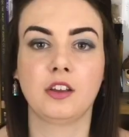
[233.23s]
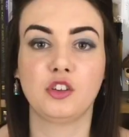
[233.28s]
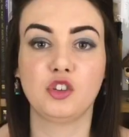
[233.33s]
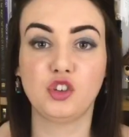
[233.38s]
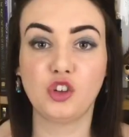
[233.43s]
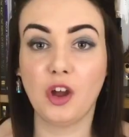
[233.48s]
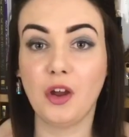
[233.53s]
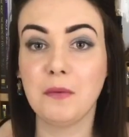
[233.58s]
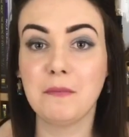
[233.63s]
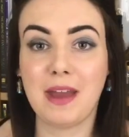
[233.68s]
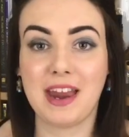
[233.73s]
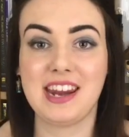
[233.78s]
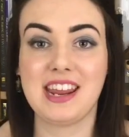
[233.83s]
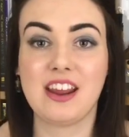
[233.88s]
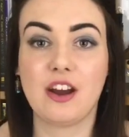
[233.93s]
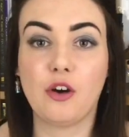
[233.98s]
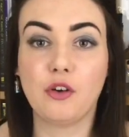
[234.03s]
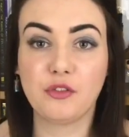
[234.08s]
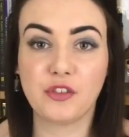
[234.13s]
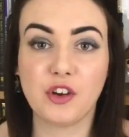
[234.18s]
So
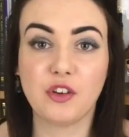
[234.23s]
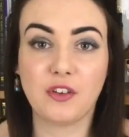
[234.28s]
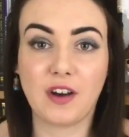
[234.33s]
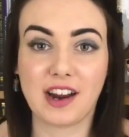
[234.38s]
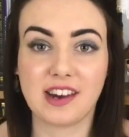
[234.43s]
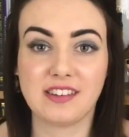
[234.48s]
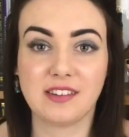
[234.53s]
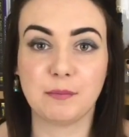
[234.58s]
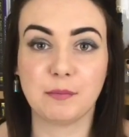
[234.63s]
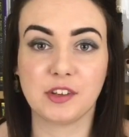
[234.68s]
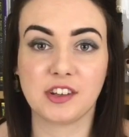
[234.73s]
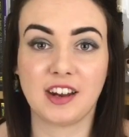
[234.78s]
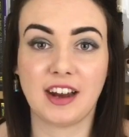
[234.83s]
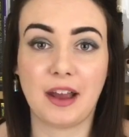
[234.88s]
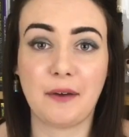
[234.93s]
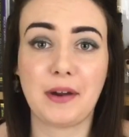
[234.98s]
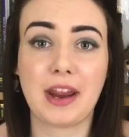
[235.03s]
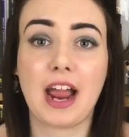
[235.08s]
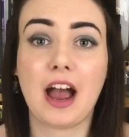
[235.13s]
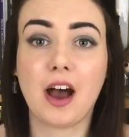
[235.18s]
many of your items,
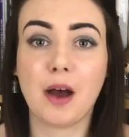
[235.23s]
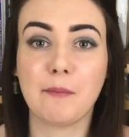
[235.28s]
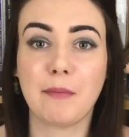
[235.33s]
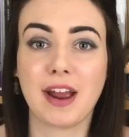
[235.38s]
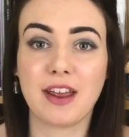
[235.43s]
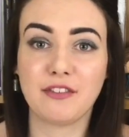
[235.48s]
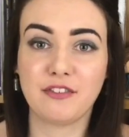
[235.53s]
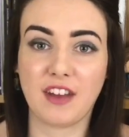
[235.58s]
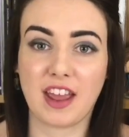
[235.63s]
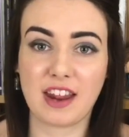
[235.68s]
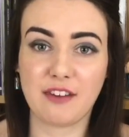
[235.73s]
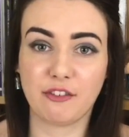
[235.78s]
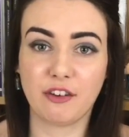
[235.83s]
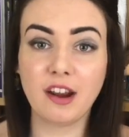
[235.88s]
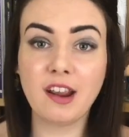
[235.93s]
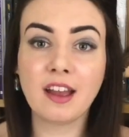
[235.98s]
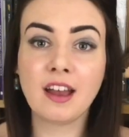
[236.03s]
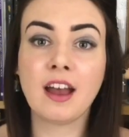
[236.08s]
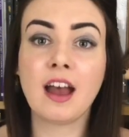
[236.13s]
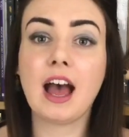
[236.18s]
Chloe, are my
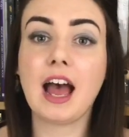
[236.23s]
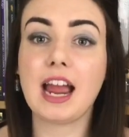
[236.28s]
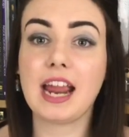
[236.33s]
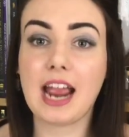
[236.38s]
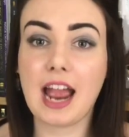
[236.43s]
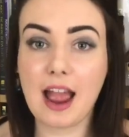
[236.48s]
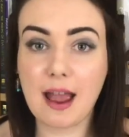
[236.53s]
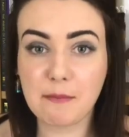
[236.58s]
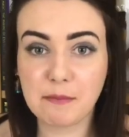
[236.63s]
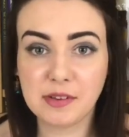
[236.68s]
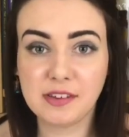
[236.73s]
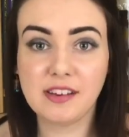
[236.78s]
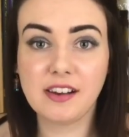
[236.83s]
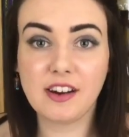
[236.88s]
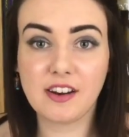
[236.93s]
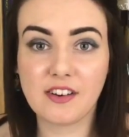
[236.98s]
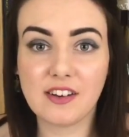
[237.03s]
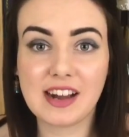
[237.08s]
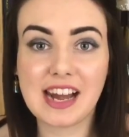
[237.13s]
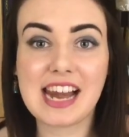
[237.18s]
favourite. I
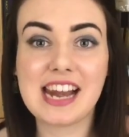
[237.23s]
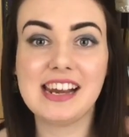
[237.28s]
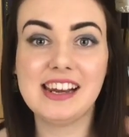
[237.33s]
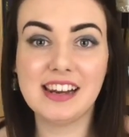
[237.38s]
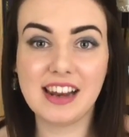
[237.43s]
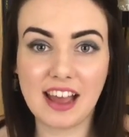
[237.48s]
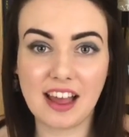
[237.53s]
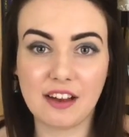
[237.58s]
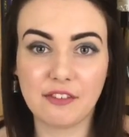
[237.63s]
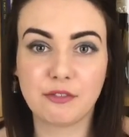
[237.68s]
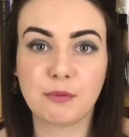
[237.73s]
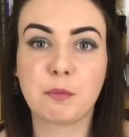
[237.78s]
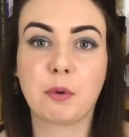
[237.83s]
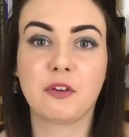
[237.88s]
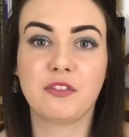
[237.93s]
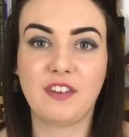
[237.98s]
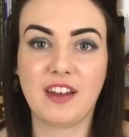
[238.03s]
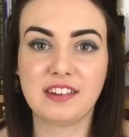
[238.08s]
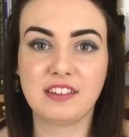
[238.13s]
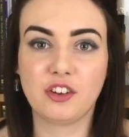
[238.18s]
absolutely love
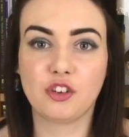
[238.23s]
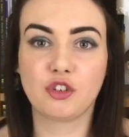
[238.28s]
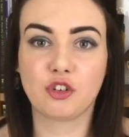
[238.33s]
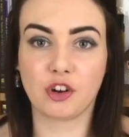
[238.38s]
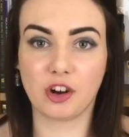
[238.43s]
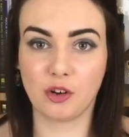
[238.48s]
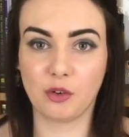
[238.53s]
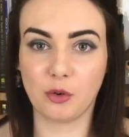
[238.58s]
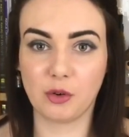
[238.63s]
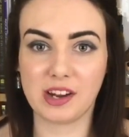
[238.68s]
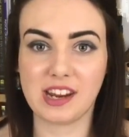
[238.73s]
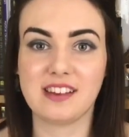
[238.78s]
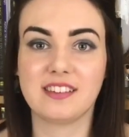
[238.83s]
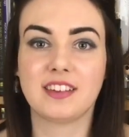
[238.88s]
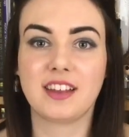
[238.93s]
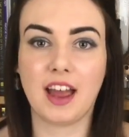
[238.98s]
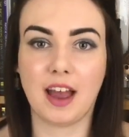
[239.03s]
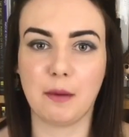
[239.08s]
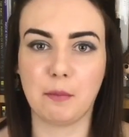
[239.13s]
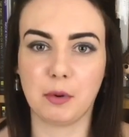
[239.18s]
Professor
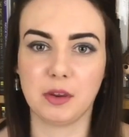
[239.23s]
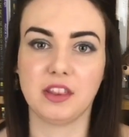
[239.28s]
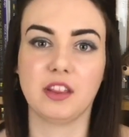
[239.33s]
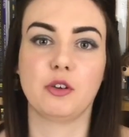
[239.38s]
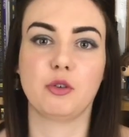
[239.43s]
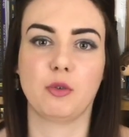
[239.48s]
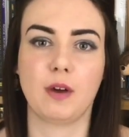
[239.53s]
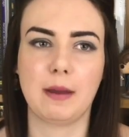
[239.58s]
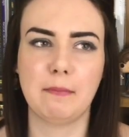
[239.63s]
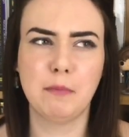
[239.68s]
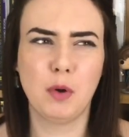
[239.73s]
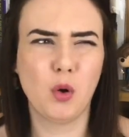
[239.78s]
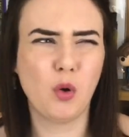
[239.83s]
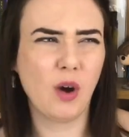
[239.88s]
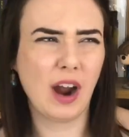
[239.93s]
Trelawney's cup with the Grim,